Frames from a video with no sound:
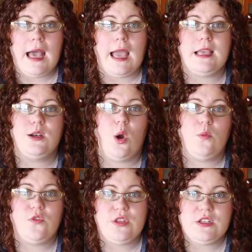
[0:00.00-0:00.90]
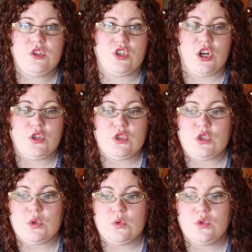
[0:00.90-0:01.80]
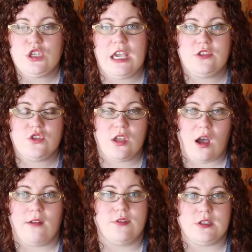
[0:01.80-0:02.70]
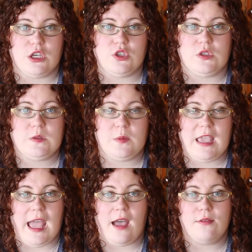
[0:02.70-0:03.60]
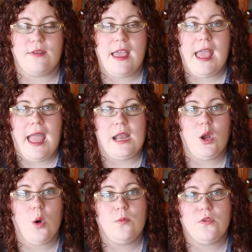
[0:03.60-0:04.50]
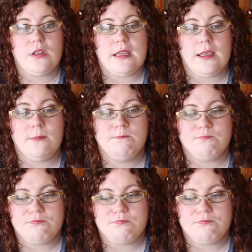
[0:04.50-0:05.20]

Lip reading: I can hopefully start to change the conversations we have and hopefully